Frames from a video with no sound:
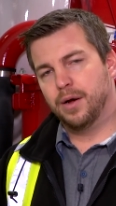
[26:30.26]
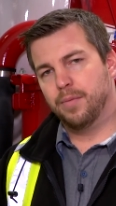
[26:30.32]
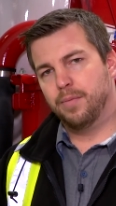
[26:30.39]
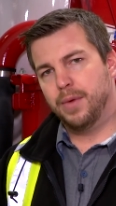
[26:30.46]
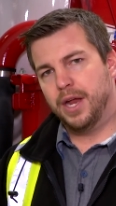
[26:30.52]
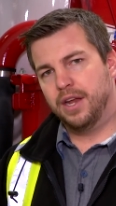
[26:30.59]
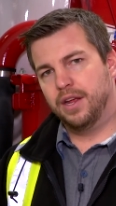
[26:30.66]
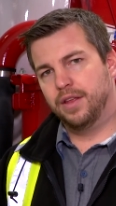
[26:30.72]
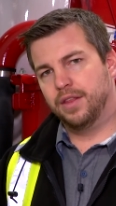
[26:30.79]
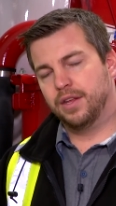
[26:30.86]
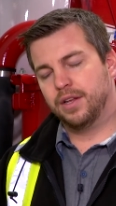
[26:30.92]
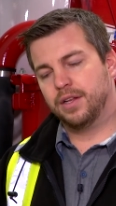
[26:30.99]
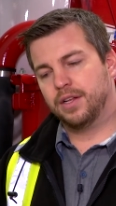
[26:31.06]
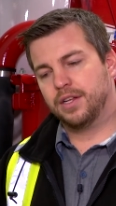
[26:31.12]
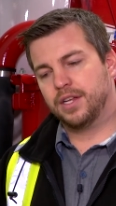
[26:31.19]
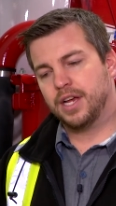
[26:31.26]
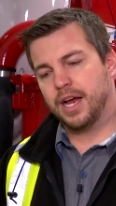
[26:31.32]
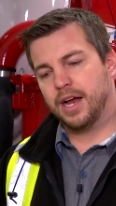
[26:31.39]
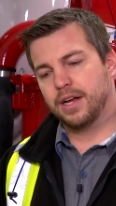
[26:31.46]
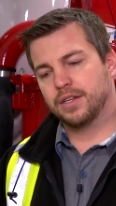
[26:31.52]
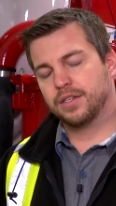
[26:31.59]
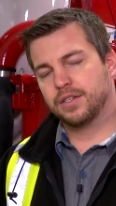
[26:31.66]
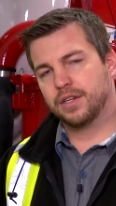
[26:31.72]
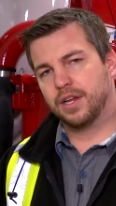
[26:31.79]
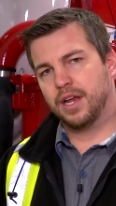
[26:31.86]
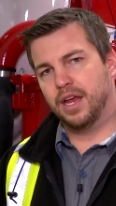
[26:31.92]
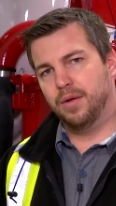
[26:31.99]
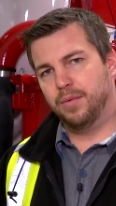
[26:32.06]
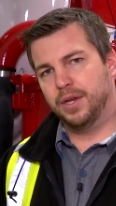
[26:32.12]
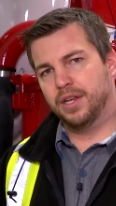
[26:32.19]
Many of the tasks
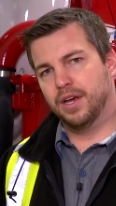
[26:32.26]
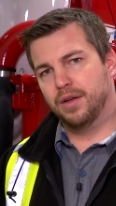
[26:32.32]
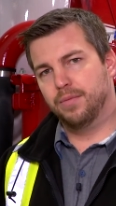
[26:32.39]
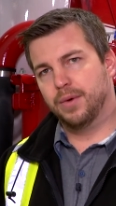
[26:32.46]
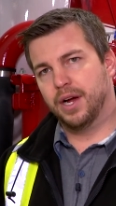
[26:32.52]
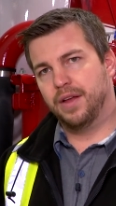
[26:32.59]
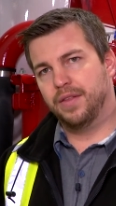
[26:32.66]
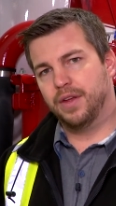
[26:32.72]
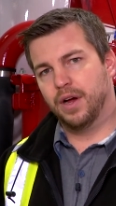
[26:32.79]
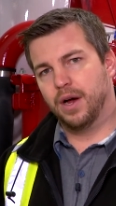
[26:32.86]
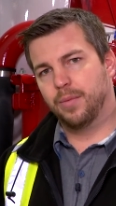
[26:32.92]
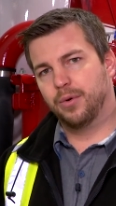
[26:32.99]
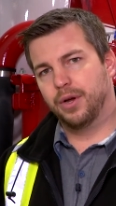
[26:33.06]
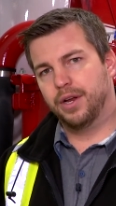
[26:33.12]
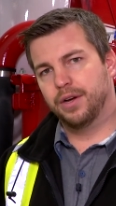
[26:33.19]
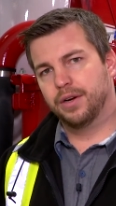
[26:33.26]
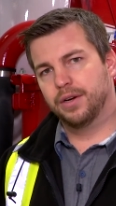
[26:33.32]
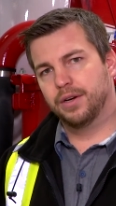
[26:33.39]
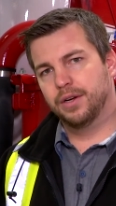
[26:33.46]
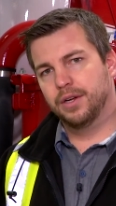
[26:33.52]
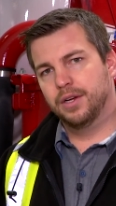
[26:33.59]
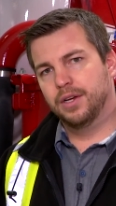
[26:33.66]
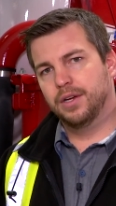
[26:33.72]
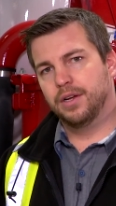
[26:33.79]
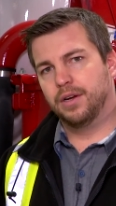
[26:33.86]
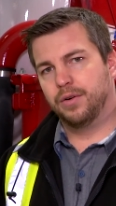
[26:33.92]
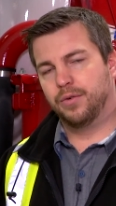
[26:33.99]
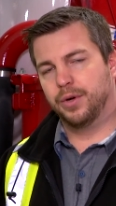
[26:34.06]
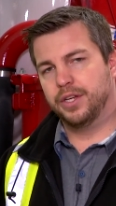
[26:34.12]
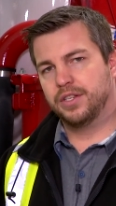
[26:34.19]
can be done by the operator.
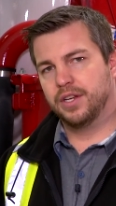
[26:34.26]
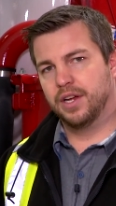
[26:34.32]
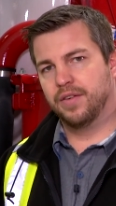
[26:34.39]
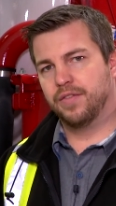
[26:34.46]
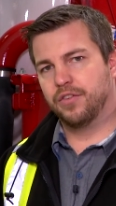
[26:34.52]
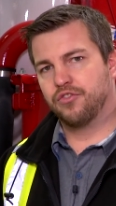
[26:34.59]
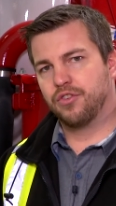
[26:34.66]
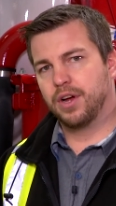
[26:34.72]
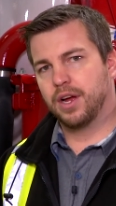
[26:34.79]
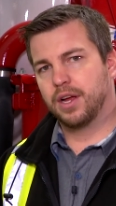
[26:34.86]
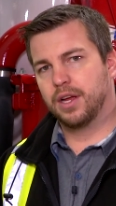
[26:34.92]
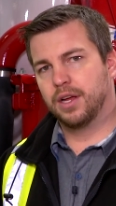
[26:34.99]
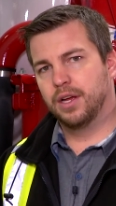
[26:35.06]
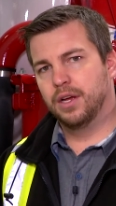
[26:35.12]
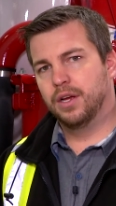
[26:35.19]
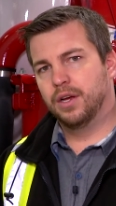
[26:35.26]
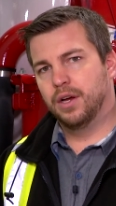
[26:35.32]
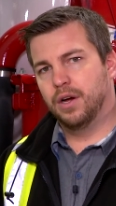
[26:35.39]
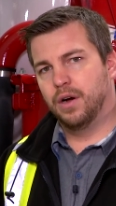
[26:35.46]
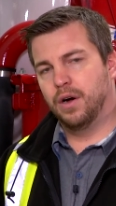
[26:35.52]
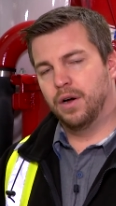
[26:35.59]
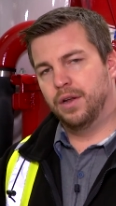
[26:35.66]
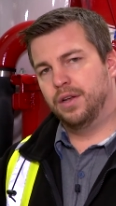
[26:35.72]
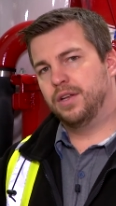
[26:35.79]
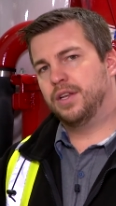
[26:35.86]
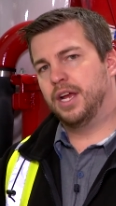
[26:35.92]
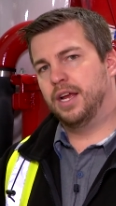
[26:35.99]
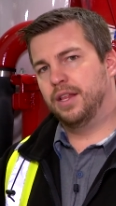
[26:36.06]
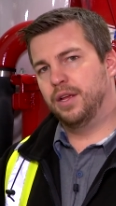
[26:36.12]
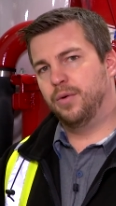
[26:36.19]
Greasing of the truck on
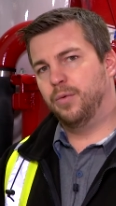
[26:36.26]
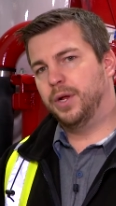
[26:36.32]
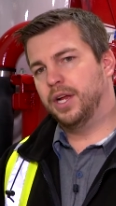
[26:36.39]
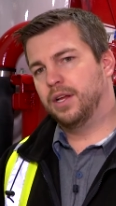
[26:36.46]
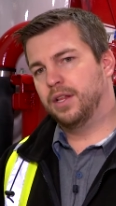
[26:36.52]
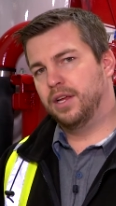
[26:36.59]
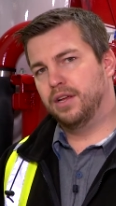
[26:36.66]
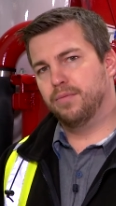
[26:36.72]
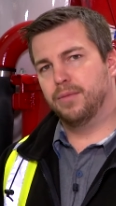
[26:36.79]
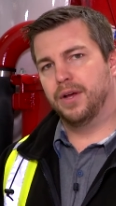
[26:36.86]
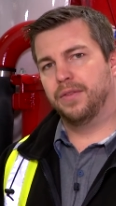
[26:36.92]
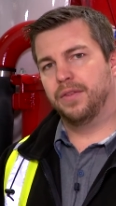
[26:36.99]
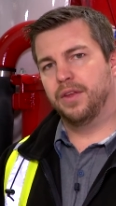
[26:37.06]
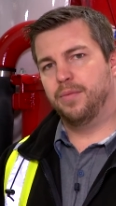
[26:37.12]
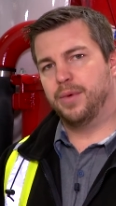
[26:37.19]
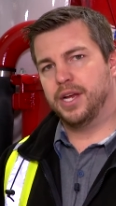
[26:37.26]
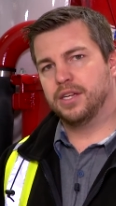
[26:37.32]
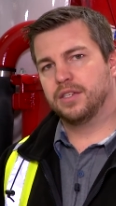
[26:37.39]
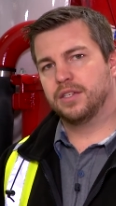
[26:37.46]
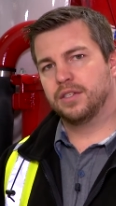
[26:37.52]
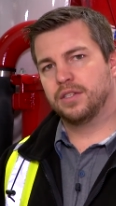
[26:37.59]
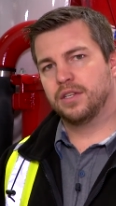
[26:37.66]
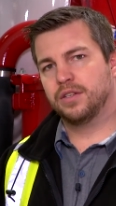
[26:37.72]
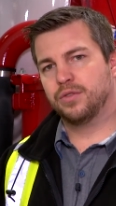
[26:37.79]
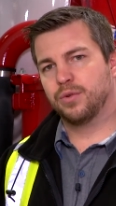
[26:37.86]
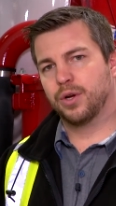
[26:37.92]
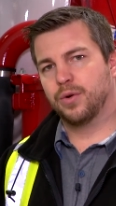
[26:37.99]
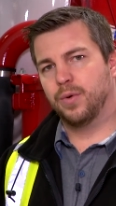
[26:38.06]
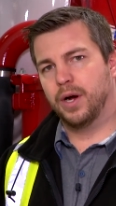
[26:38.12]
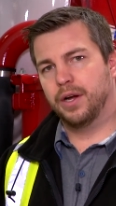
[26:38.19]
daily, weekly, and monthly basis is
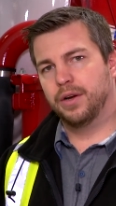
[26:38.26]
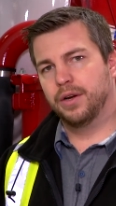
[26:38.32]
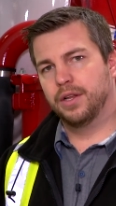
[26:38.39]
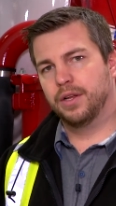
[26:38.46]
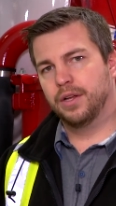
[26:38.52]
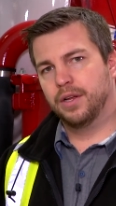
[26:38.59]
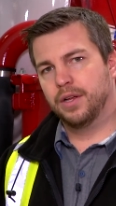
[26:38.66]
required.